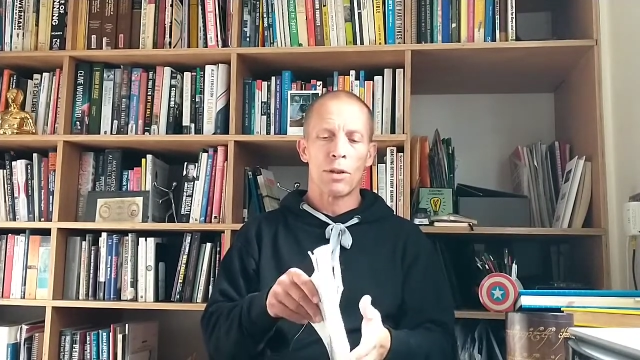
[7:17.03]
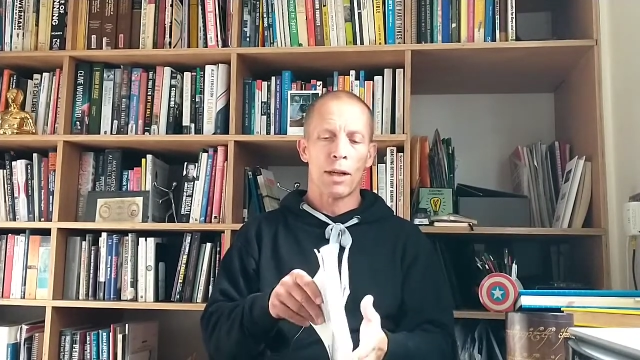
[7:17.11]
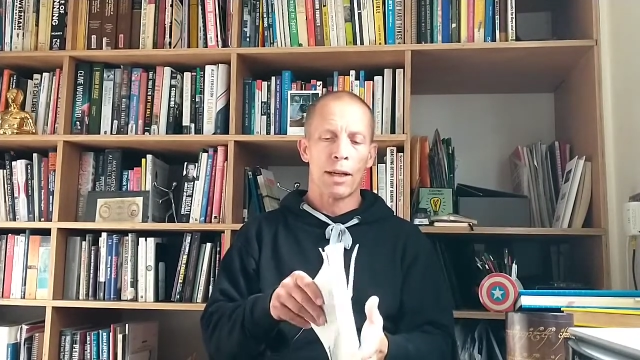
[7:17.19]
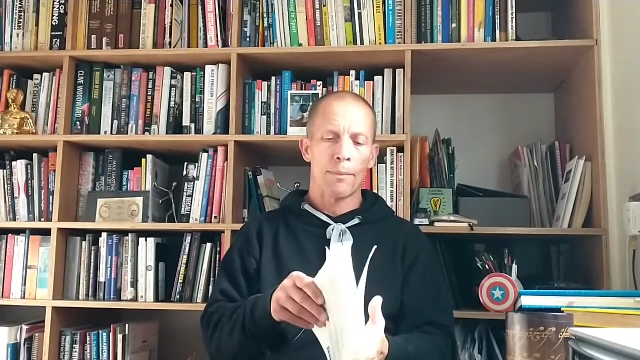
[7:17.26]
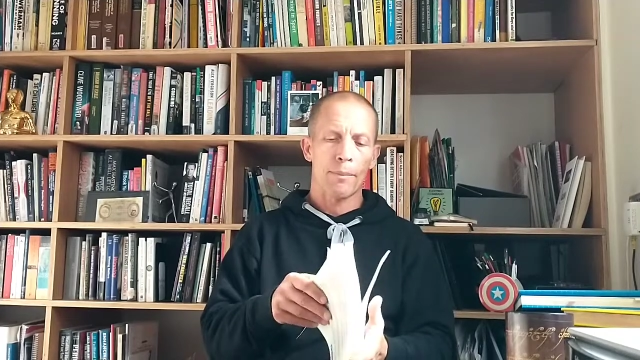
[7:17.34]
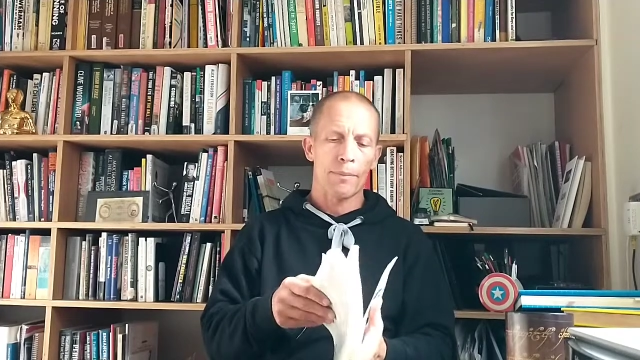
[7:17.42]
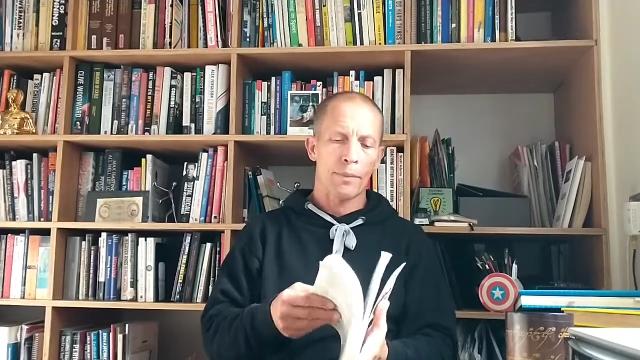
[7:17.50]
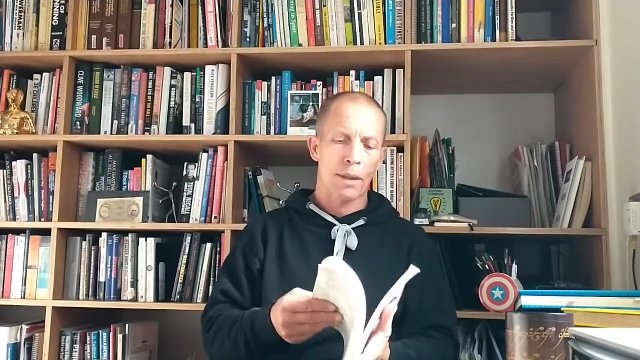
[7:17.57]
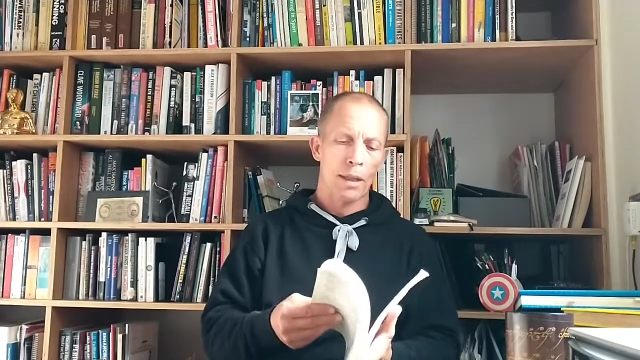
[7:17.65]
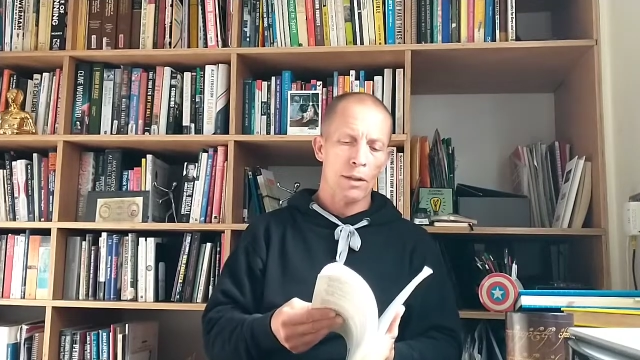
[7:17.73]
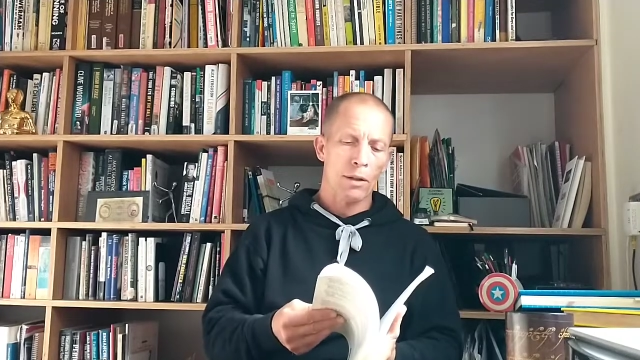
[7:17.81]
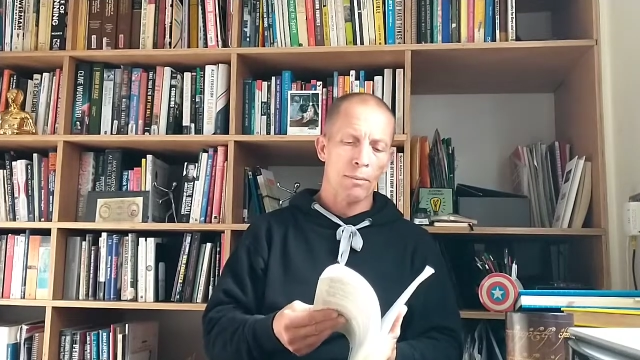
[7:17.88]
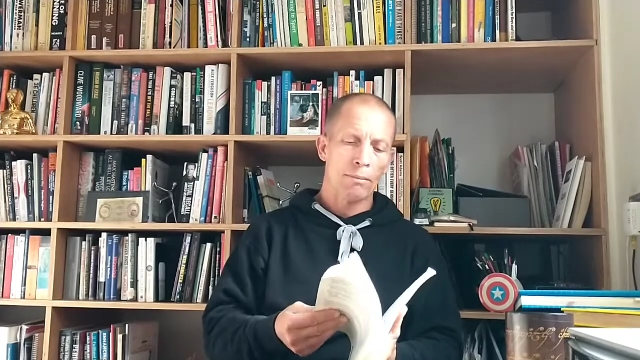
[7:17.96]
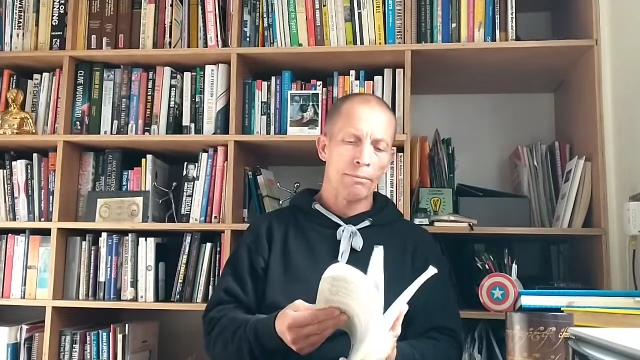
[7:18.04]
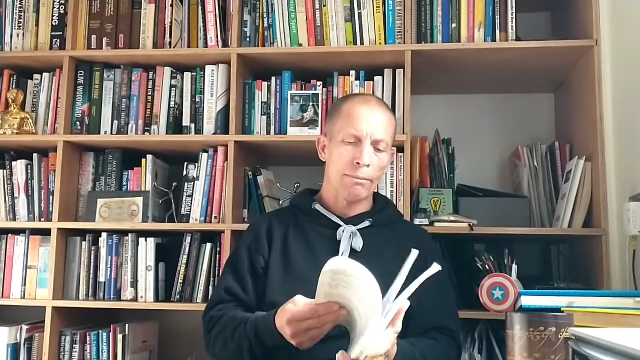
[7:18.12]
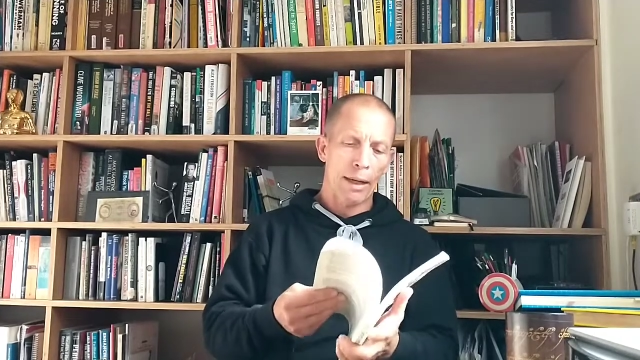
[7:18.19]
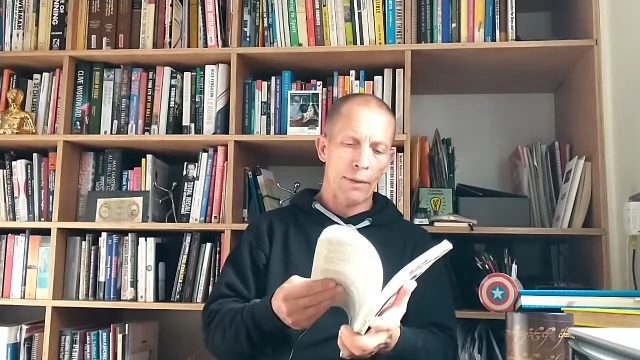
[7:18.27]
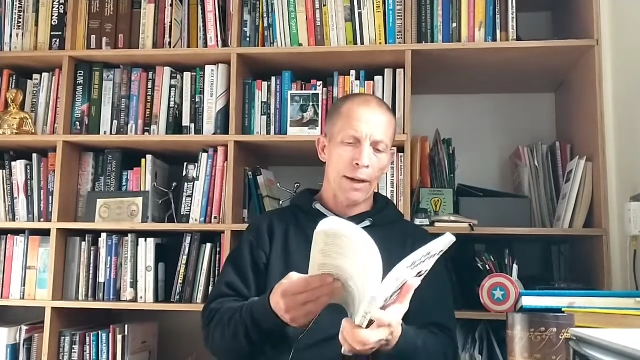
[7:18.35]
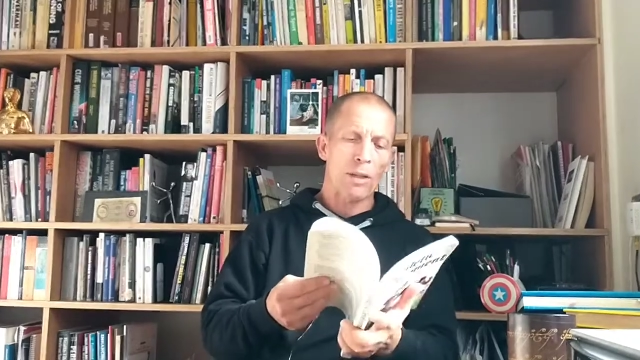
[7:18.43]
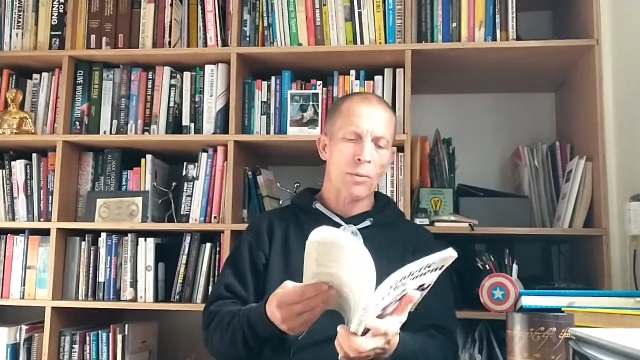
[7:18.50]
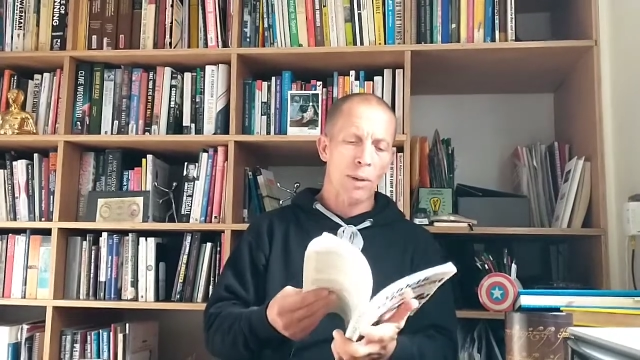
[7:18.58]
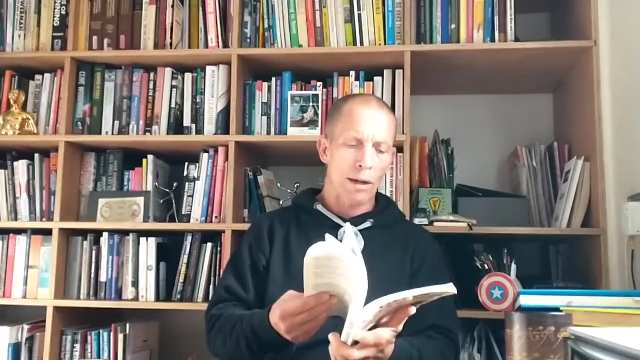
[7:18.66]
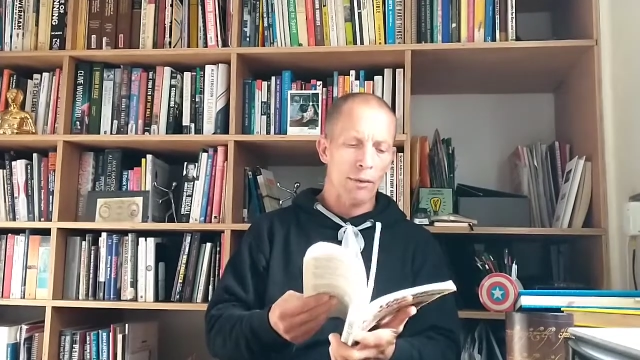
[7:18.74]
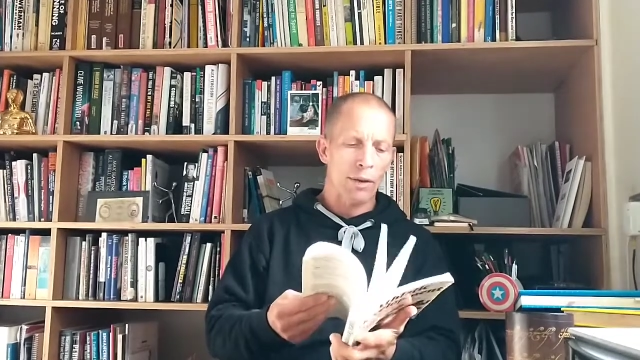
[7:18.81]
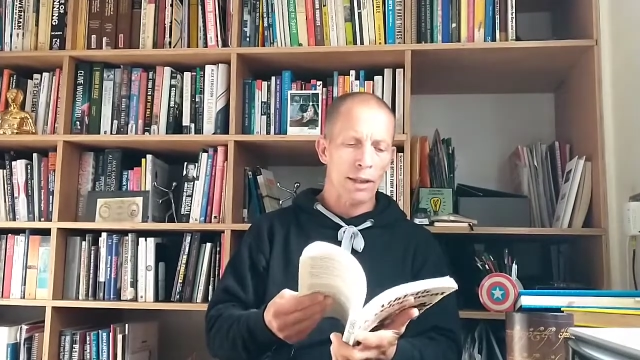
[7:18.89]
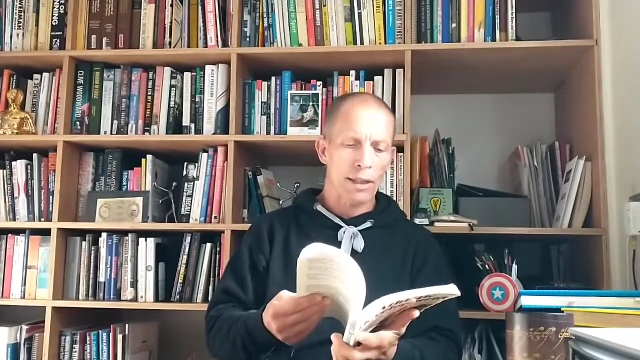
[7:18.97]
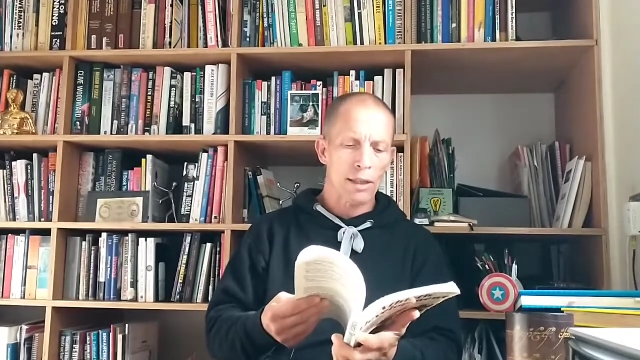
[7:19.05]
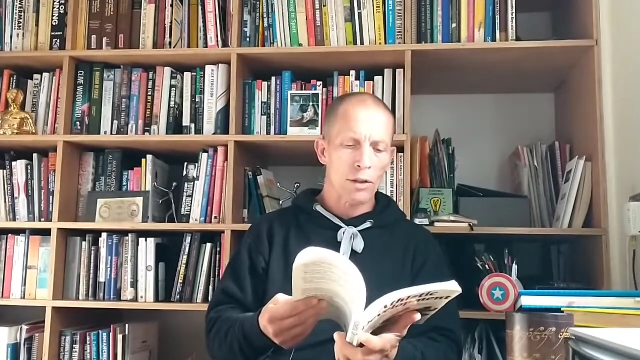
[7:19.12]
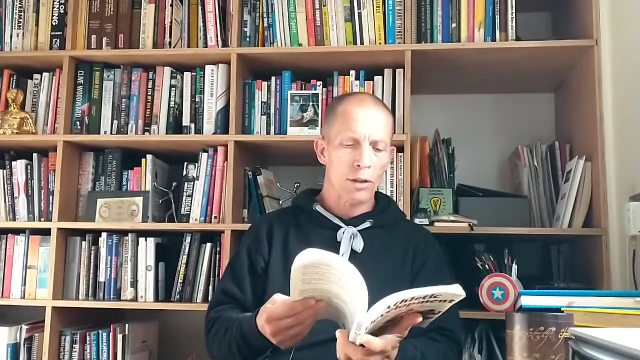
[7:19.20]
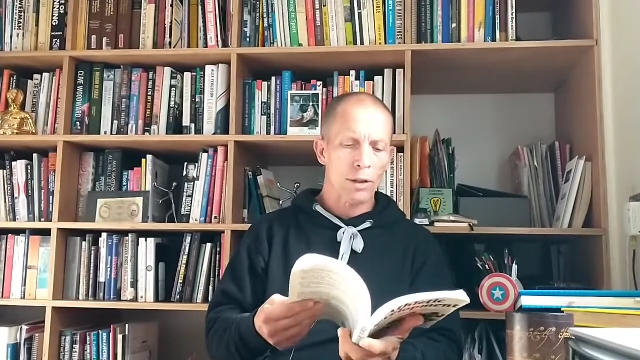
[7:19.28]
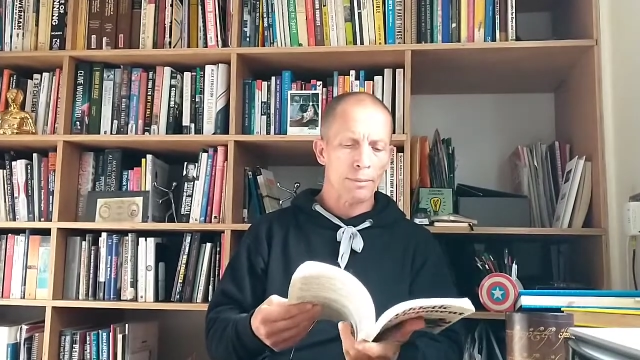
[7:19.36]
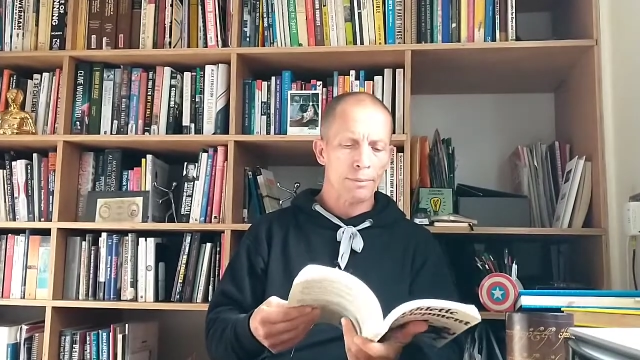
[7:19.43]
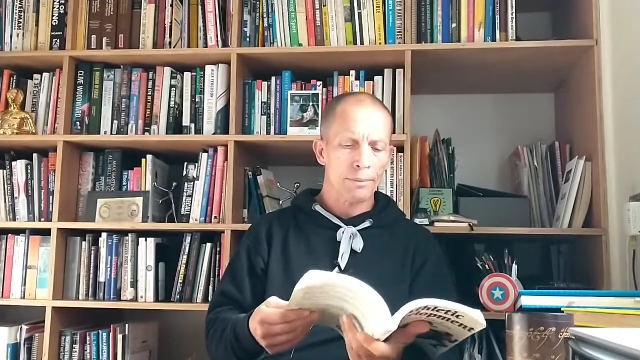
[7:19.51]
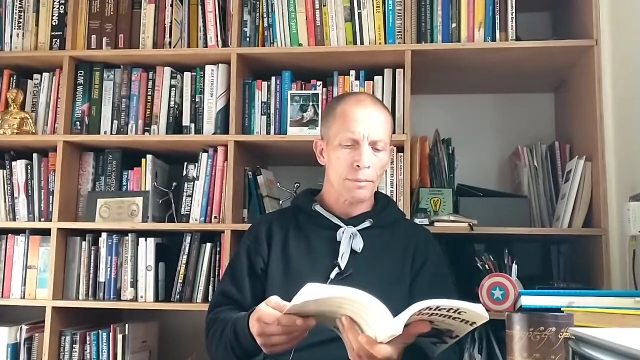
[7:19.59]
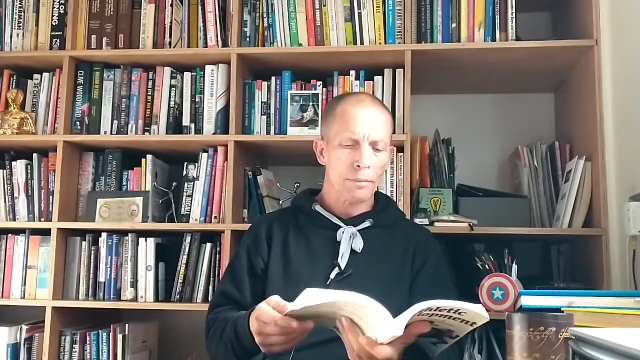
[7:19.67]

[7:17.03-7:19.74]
training. And that's where I think this is good.